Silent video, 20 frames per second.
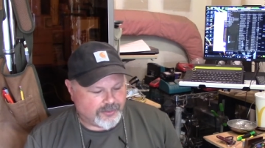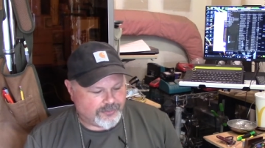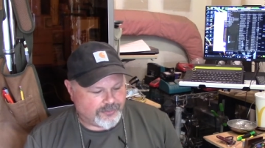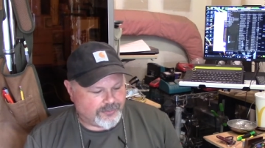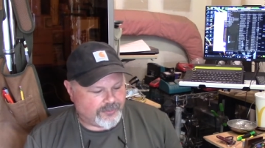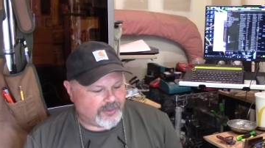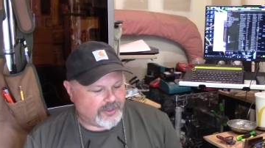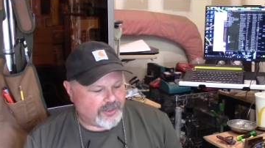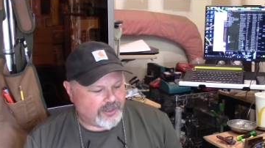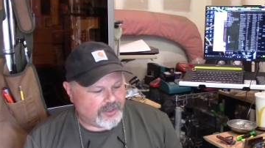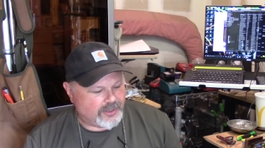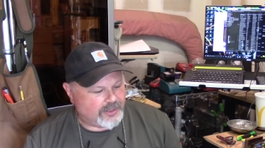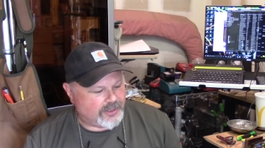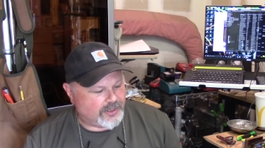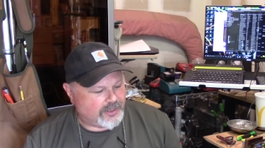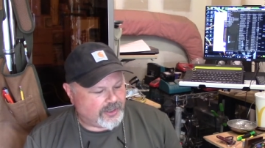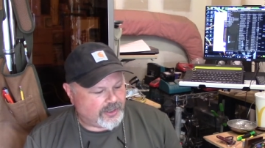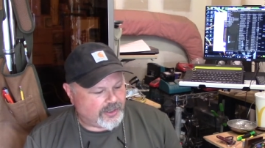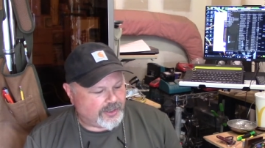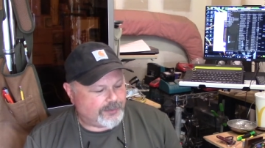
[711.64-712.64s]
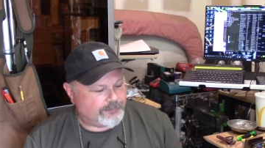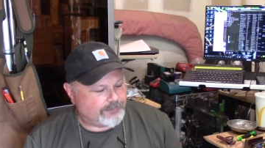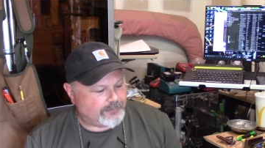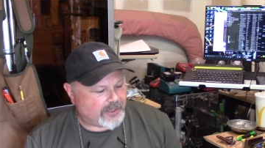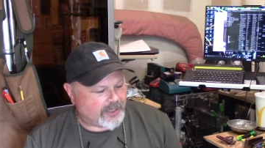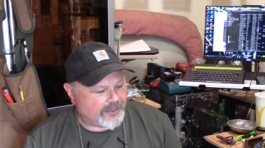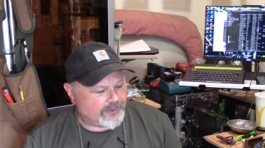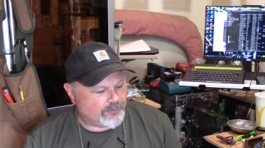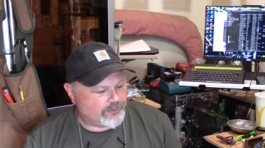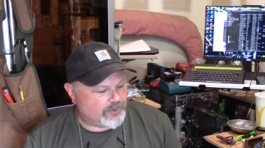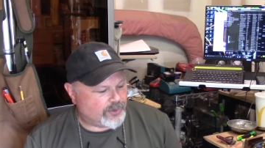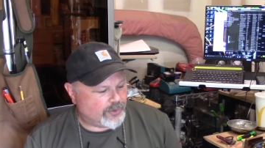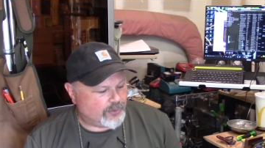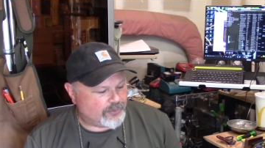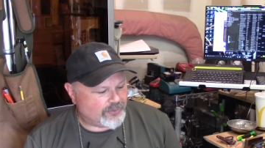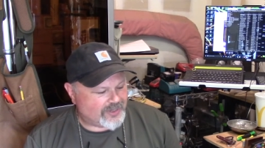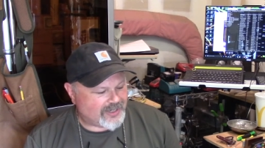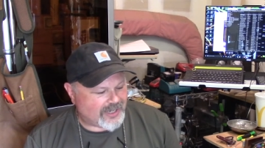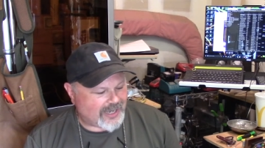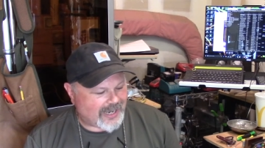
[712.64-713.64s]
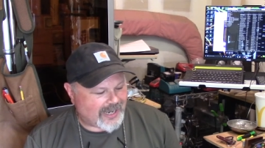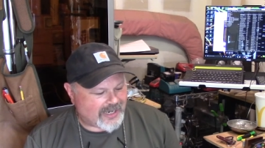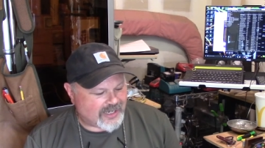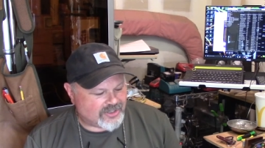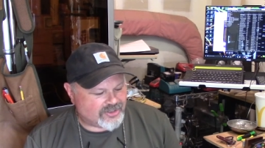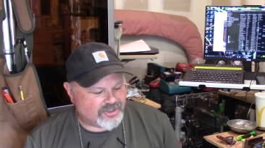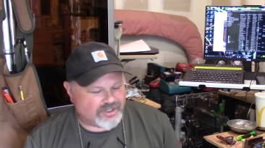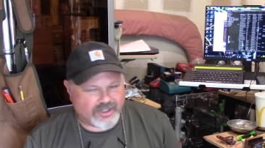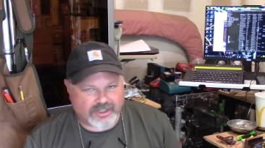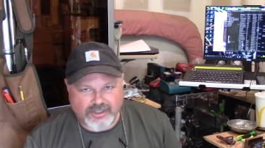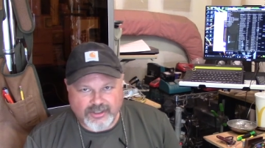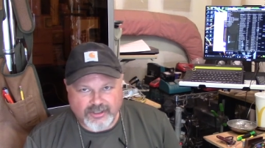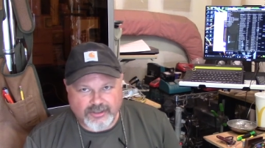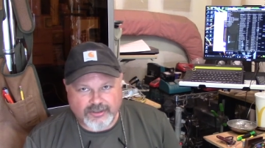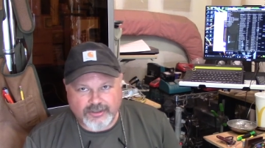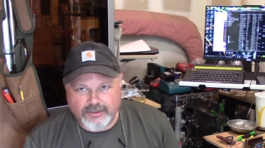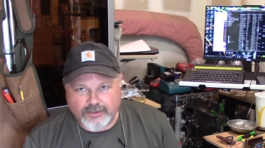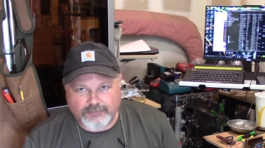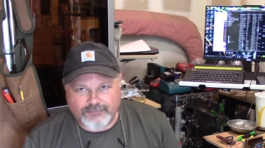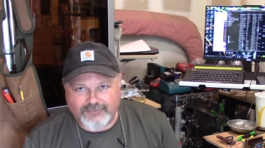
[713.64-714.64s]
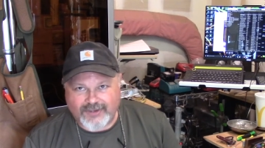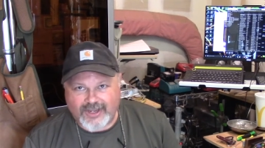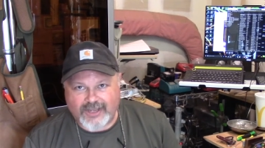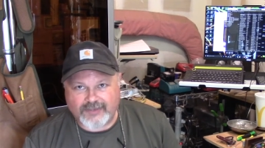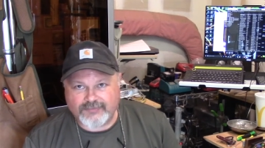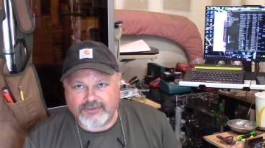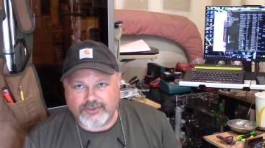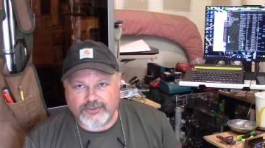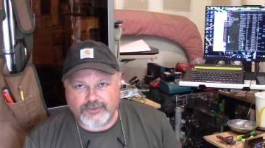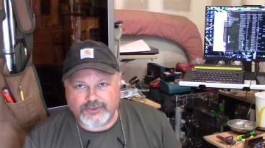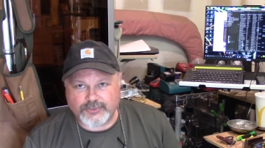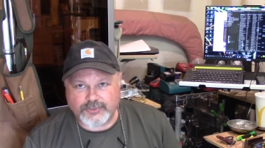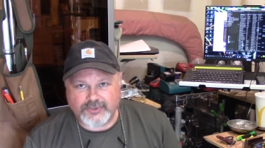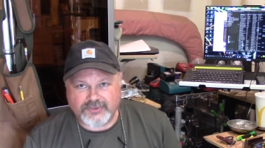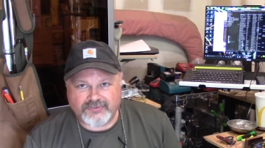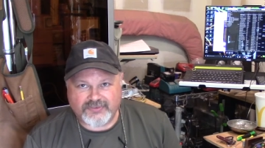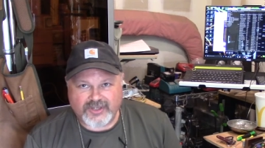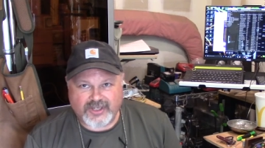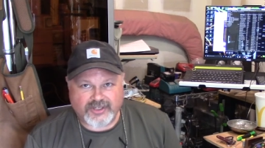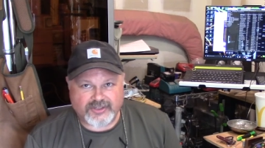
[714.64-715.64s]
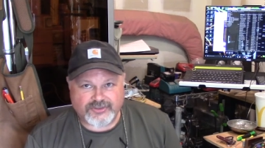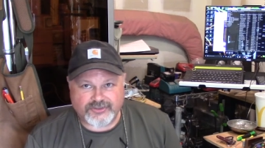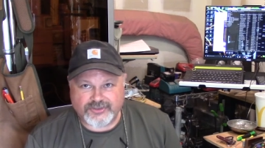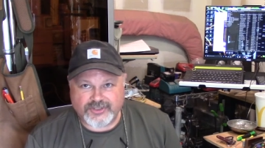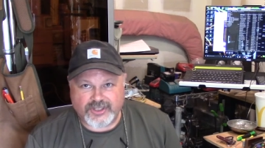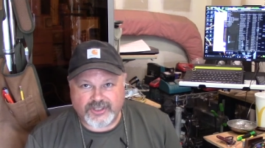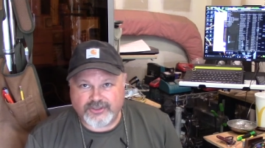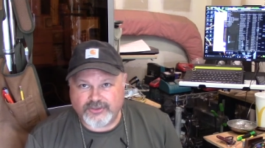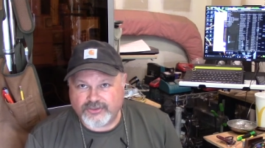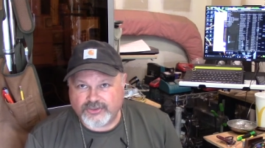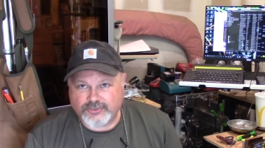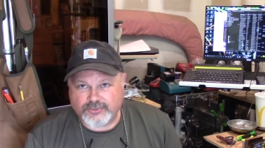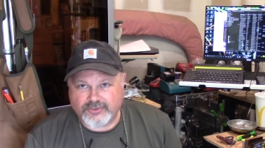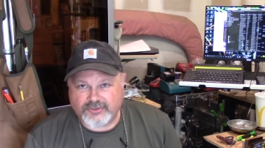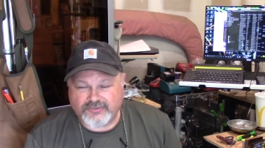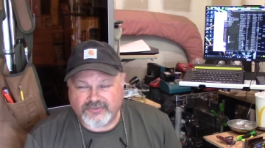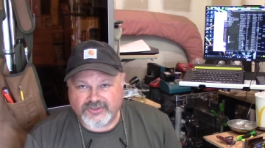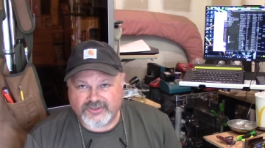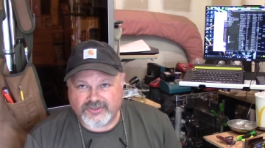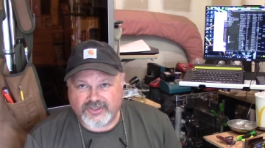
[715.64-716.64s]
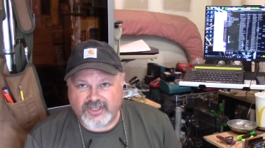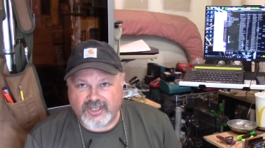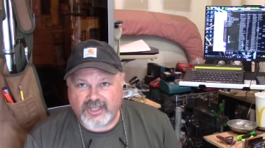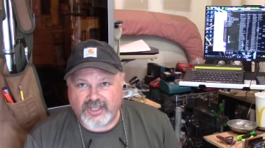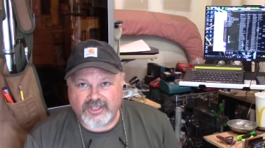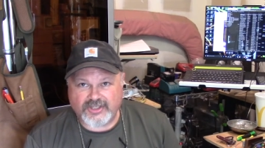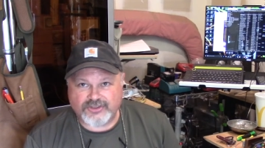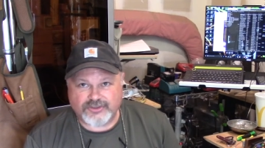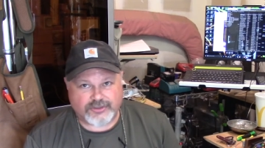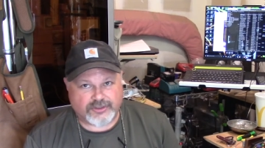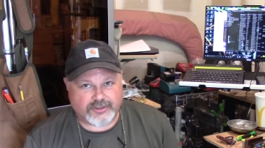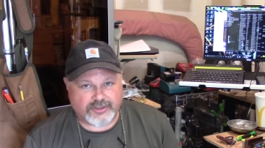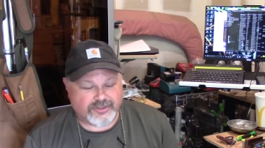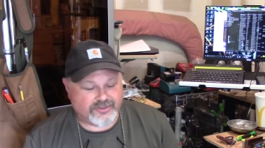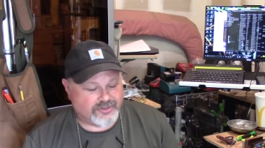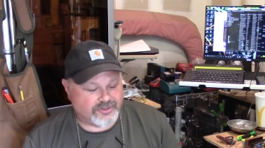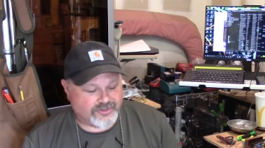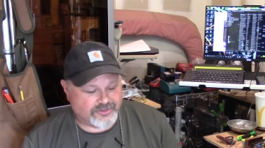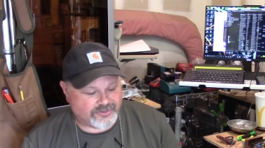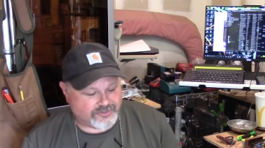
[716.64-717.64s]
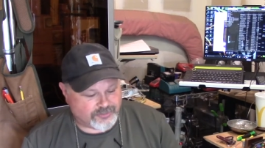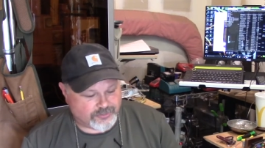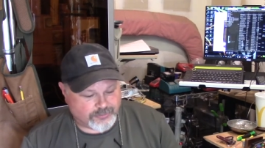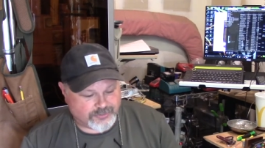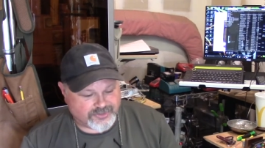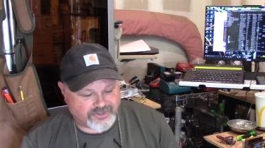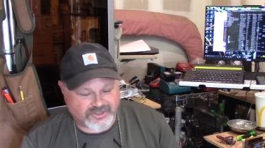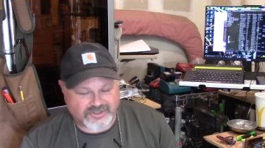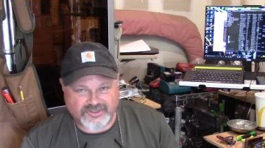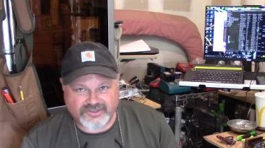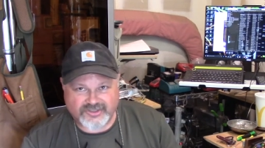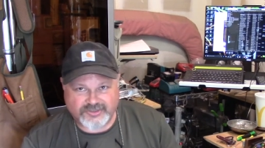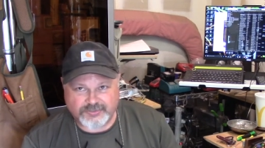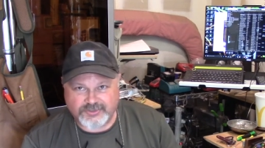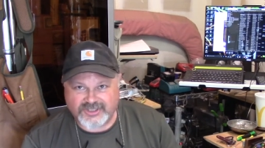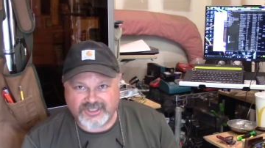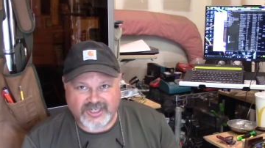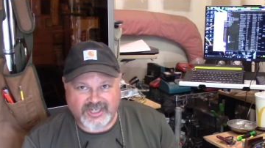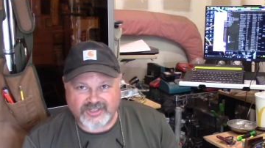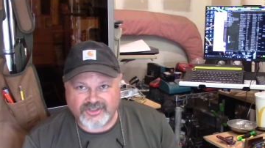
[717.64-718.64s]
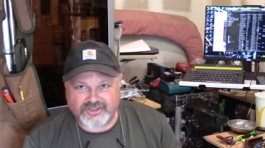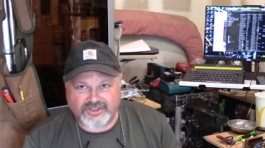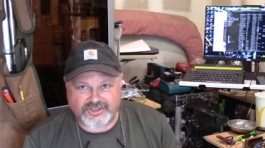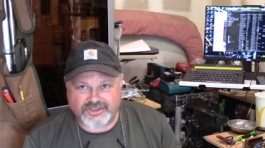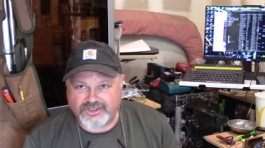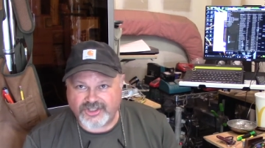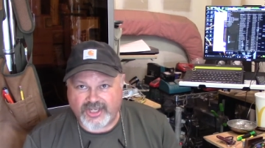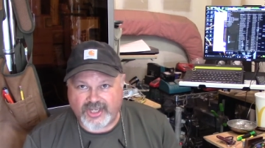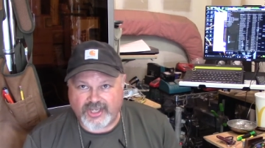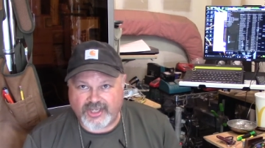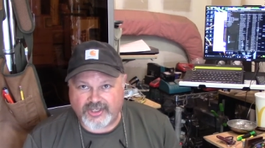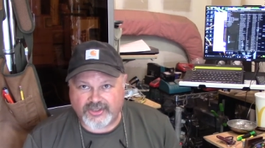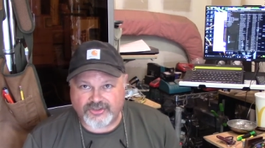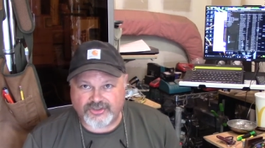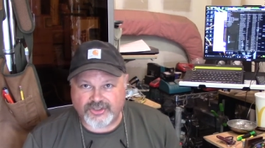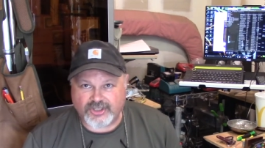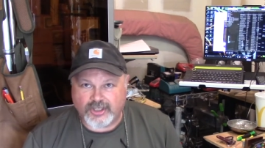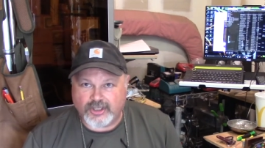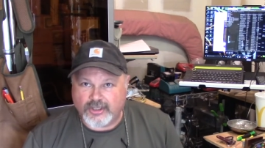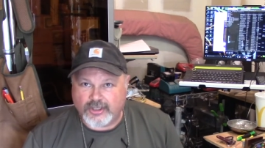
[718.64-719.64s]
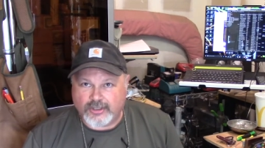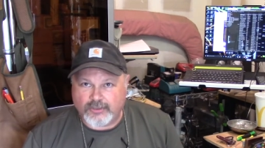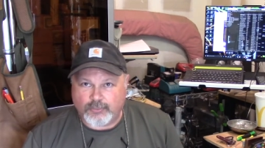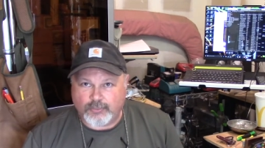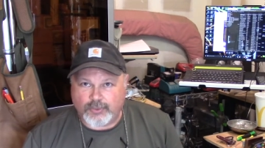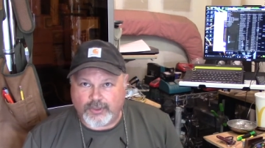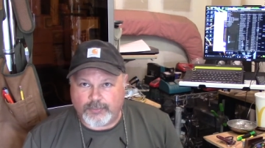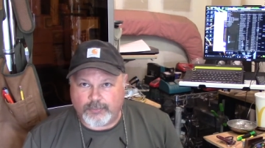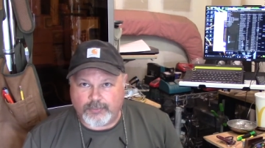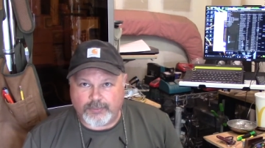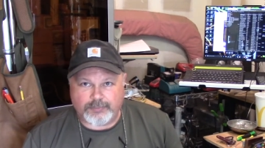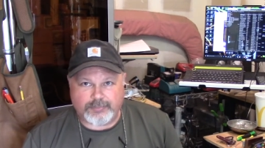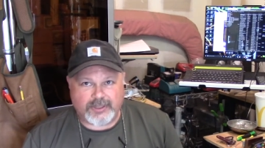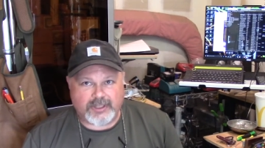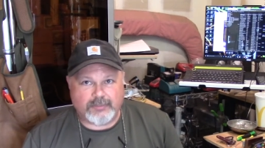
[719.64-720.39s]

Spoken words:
I don't know that aging, 5 years worth of age or 10 years worth of age was going to substantially change what would be